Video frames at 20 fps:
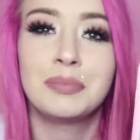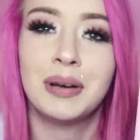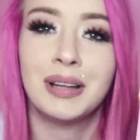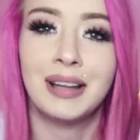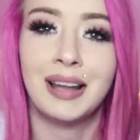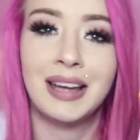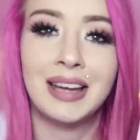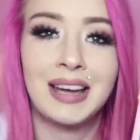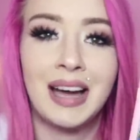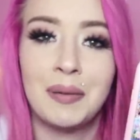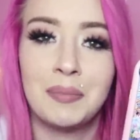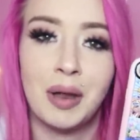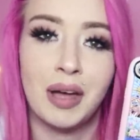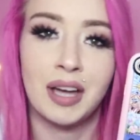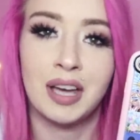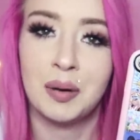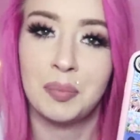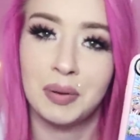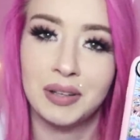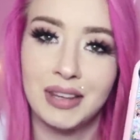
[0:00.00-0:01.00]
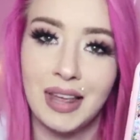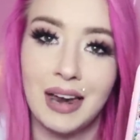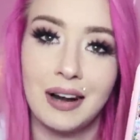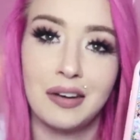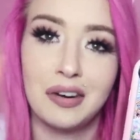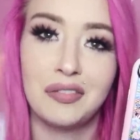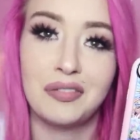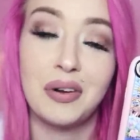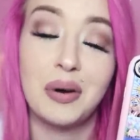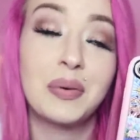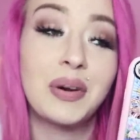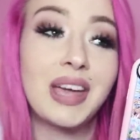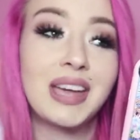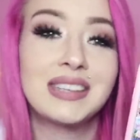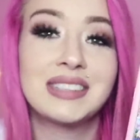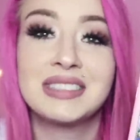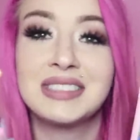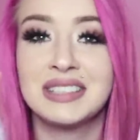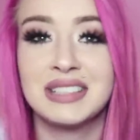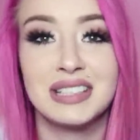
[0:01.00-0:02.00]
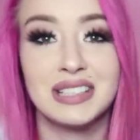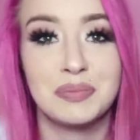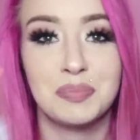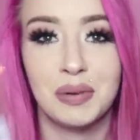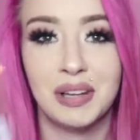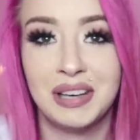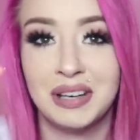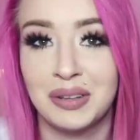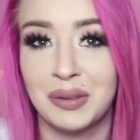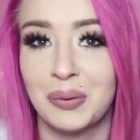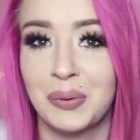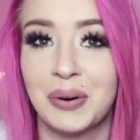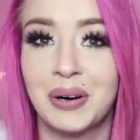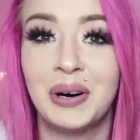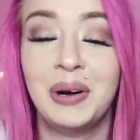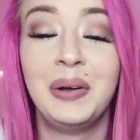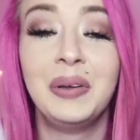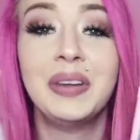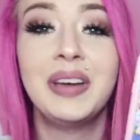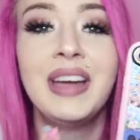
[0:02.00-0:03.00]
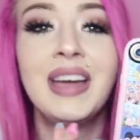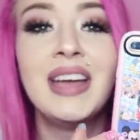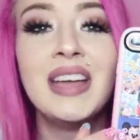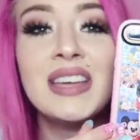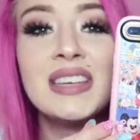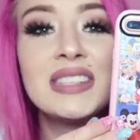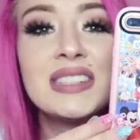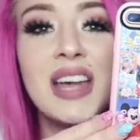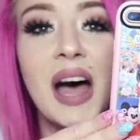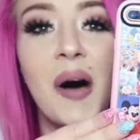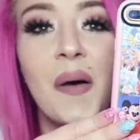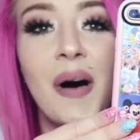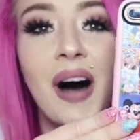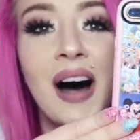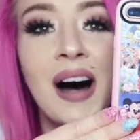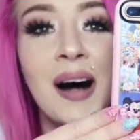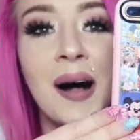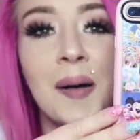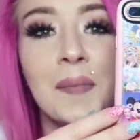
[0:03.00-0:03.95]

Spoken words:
but like I'm not gonna put that on a phone case to display to the world. So